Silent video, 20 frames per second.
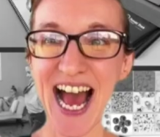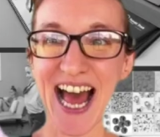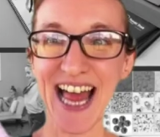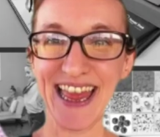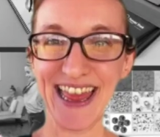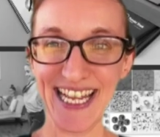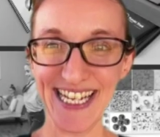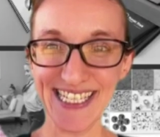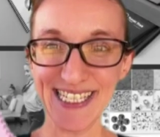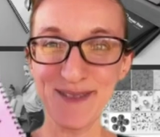
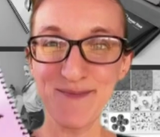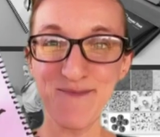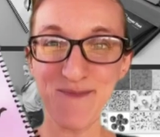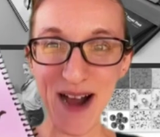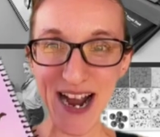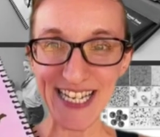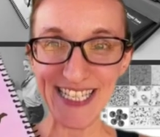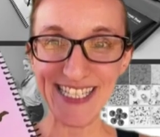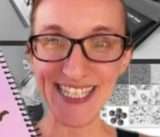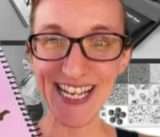This
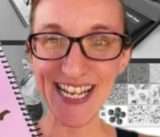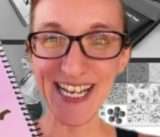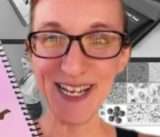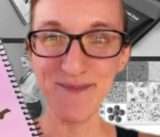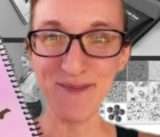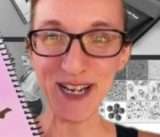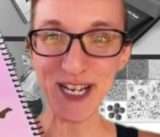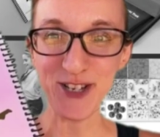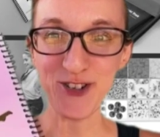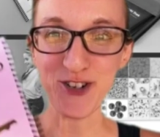Mindset and
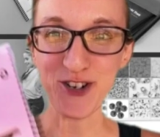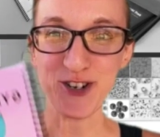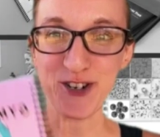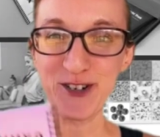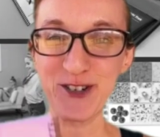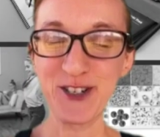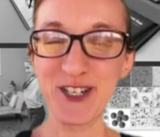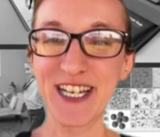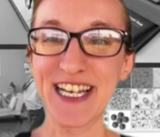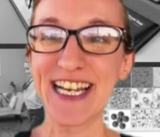Meat
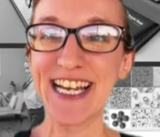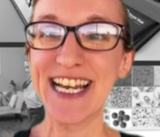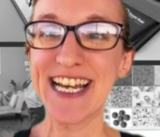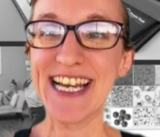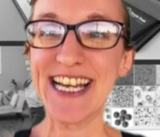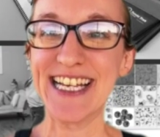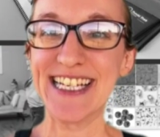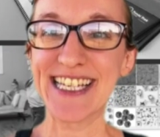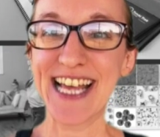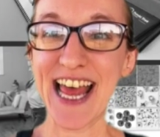journal
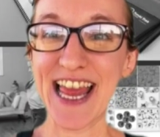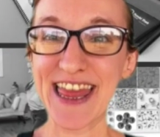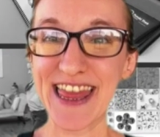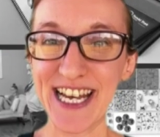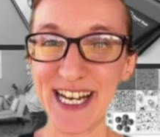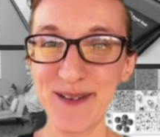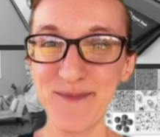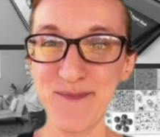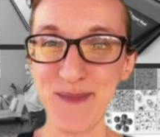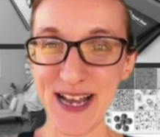is
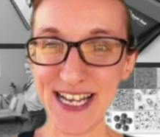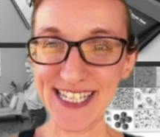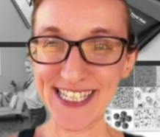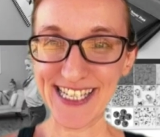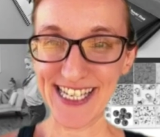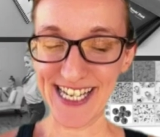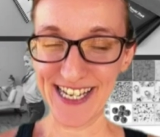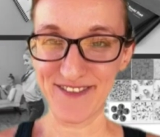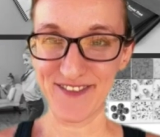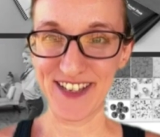the best
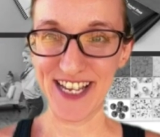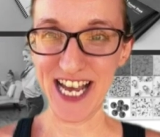gift to